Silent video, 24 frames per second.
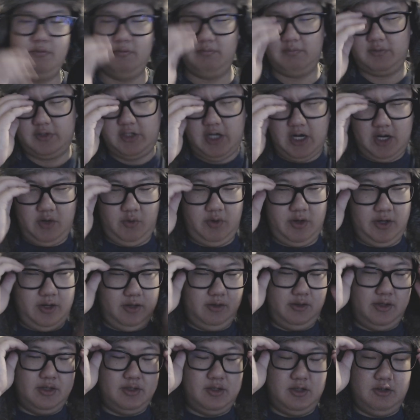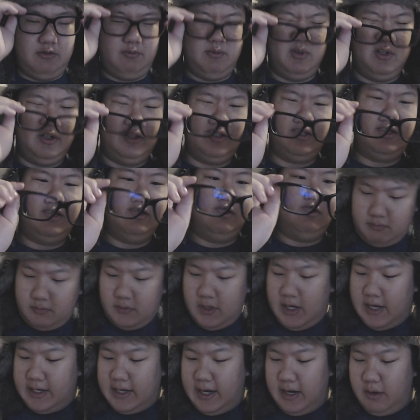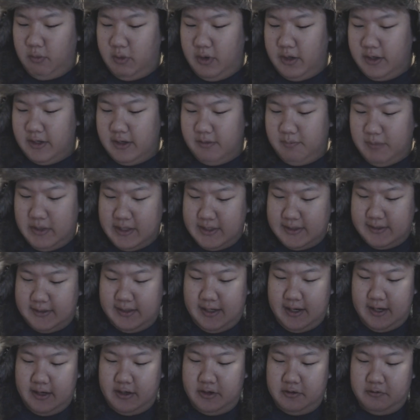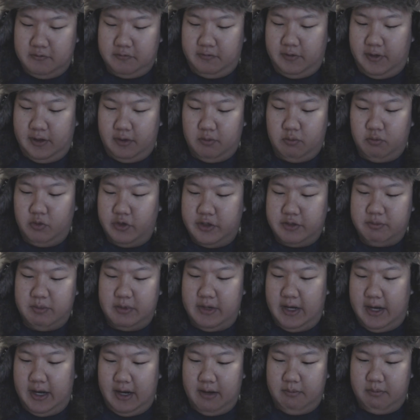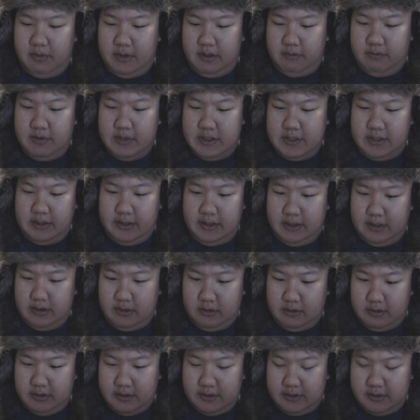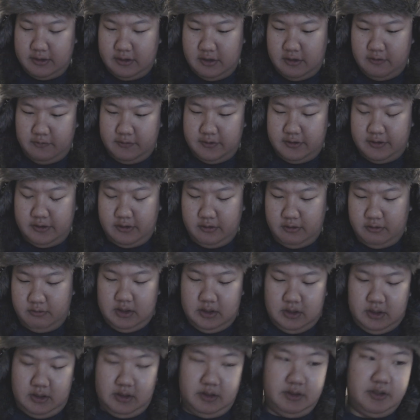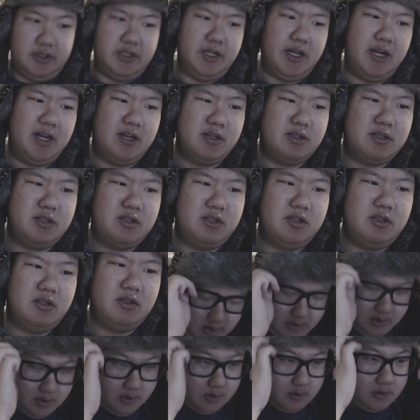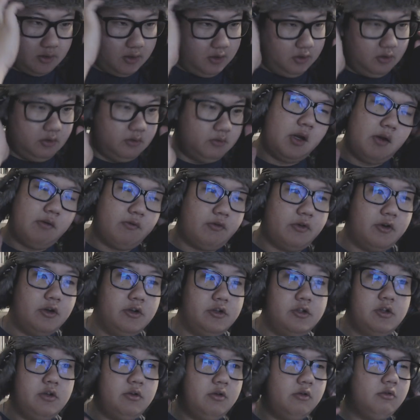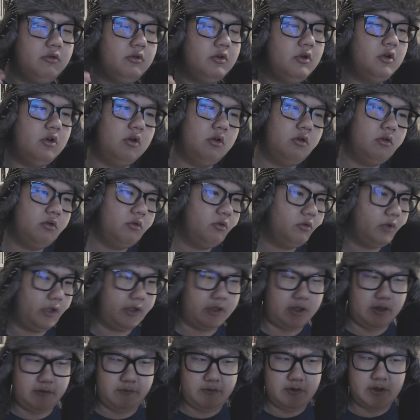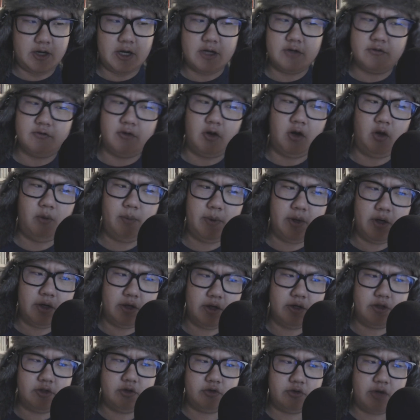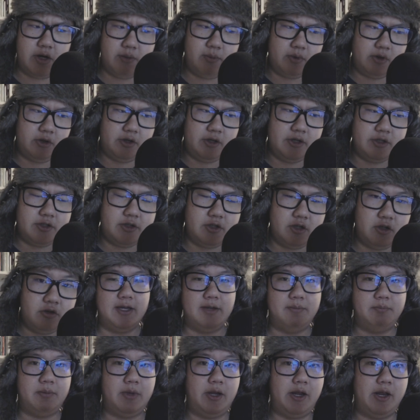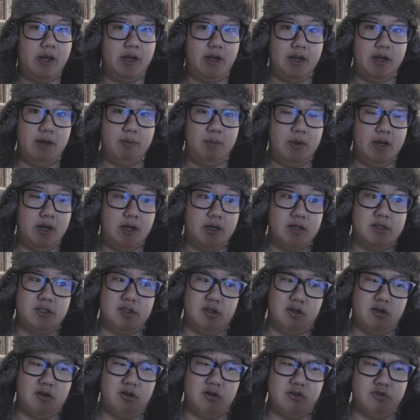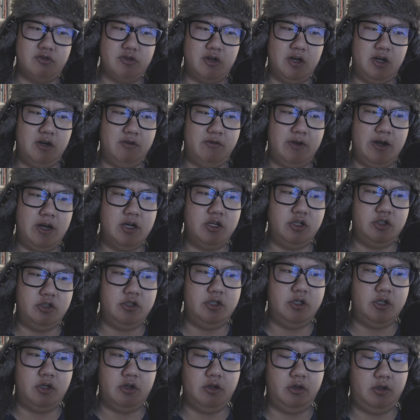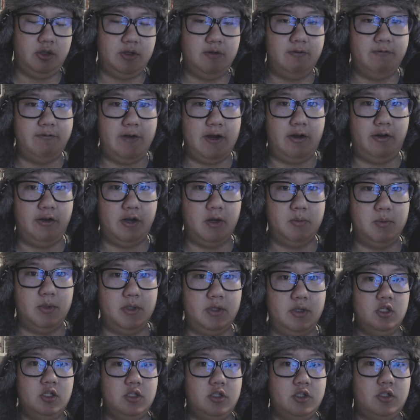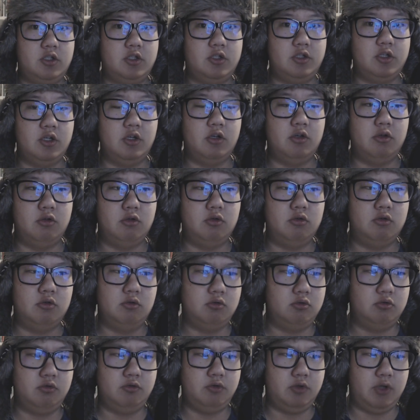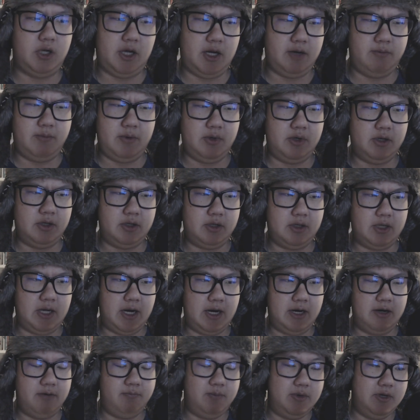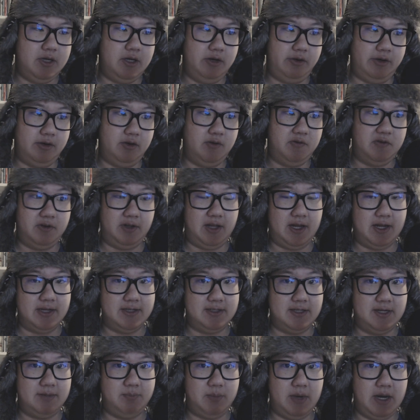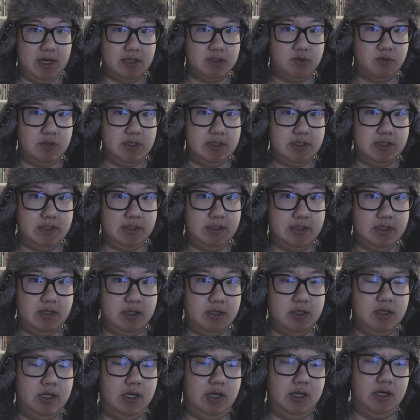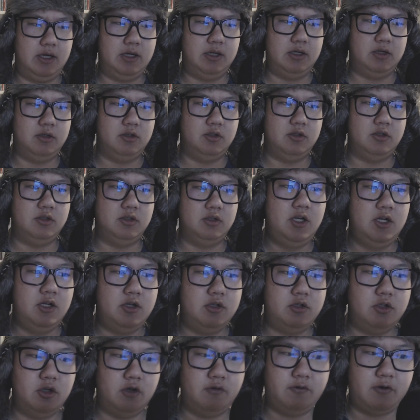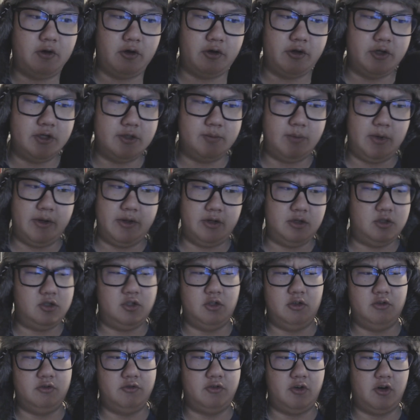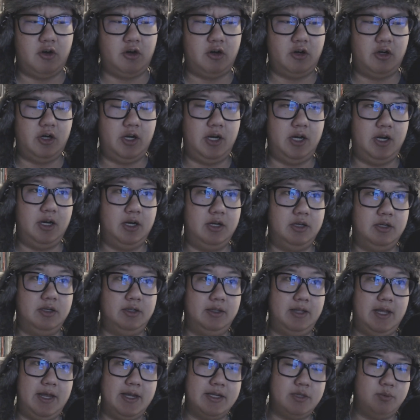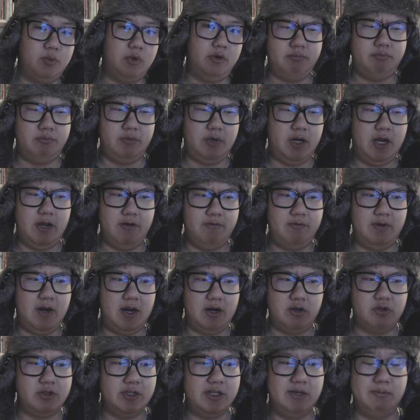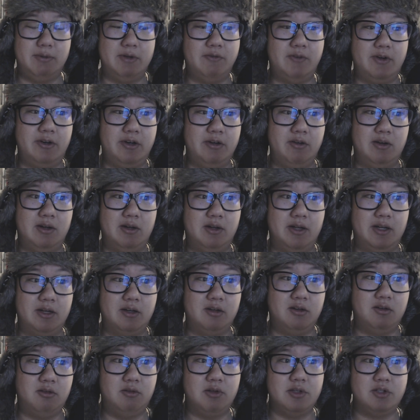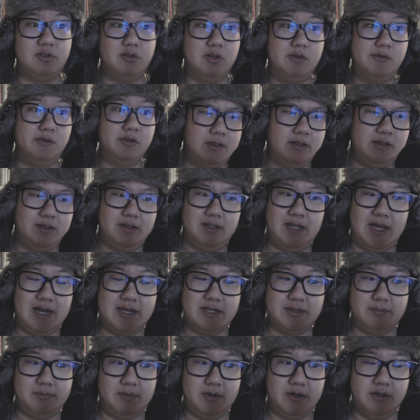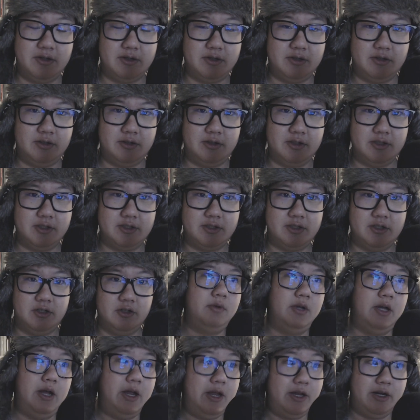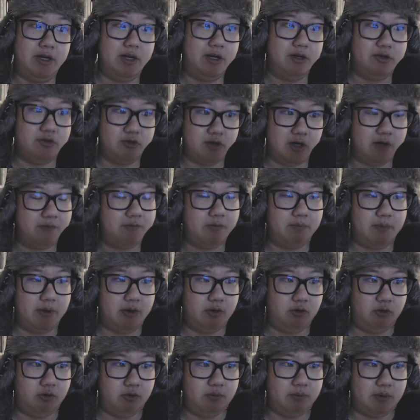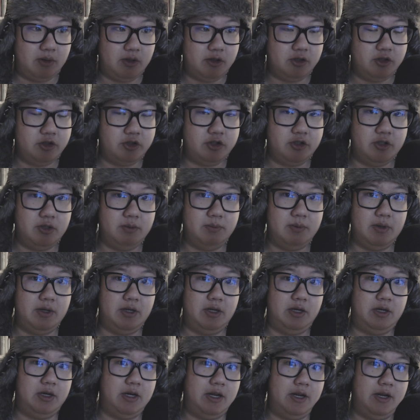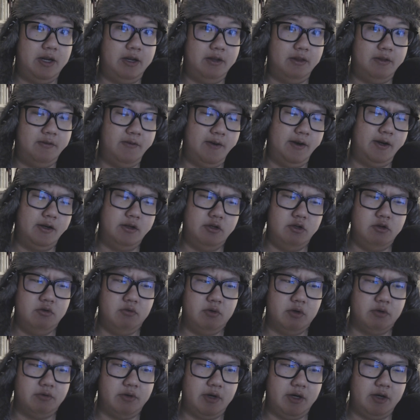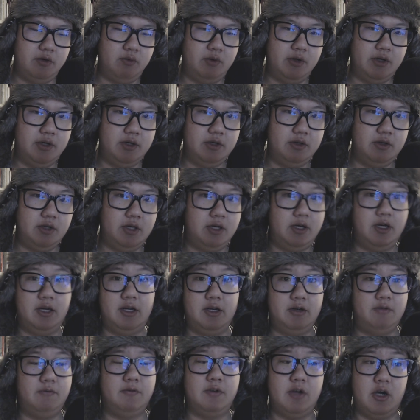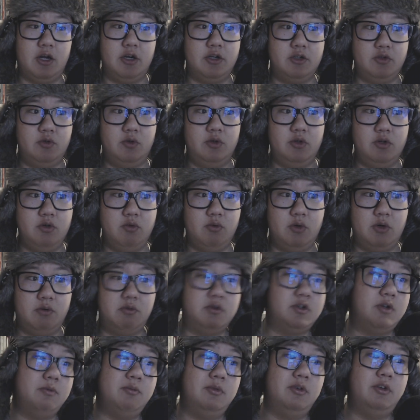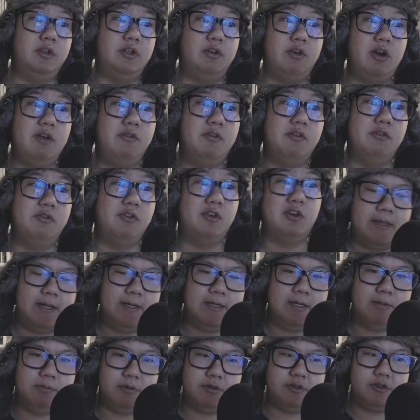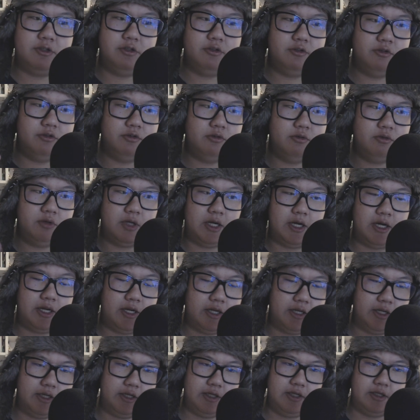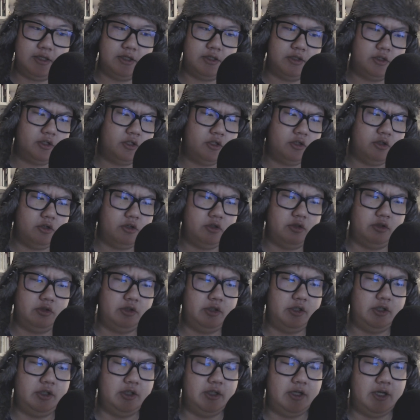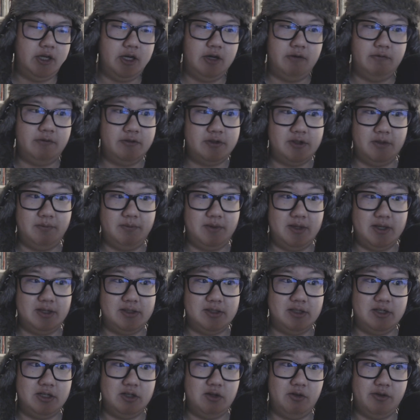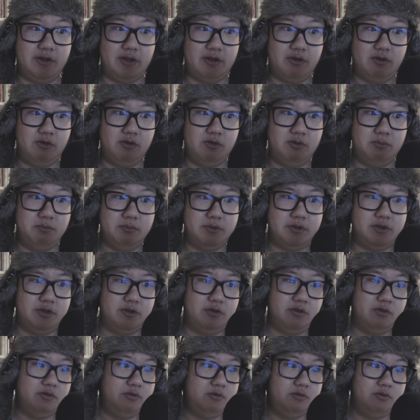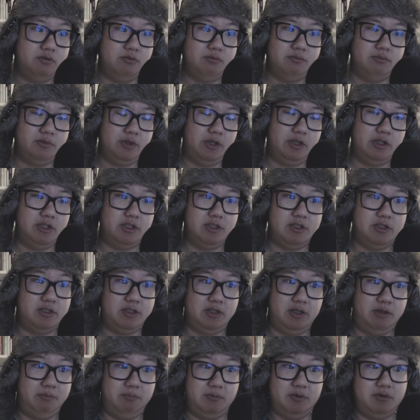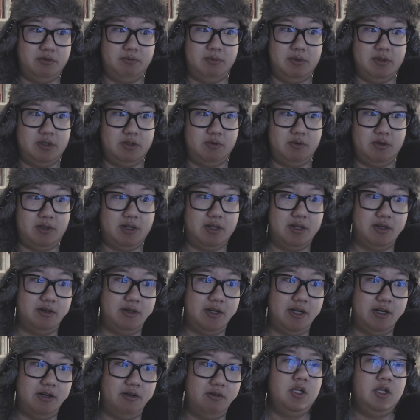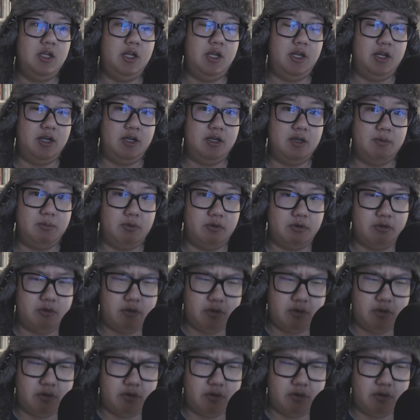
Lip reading: January and all that stuff, but still. I kind of want to give my side of like what's been happening recently and all that stuff, so there's that. So, for those of you who don't know, like, if you guys follow me on Instagram and all that stuff, my iMac hard drive actually currently failed on me. So, I've been kind of been dealing with a lot of setbacks recently, and so far this month, so far, and last month, have not treated me very well at all whatsoever. Last month and all that stuff, I got dropped from my old partnership, and I had to find a new one right away, and I've gotten to a new one, which I'm really grateful for. Number two, I currently have some things to deal with at home, so I just am just busy with that now. And number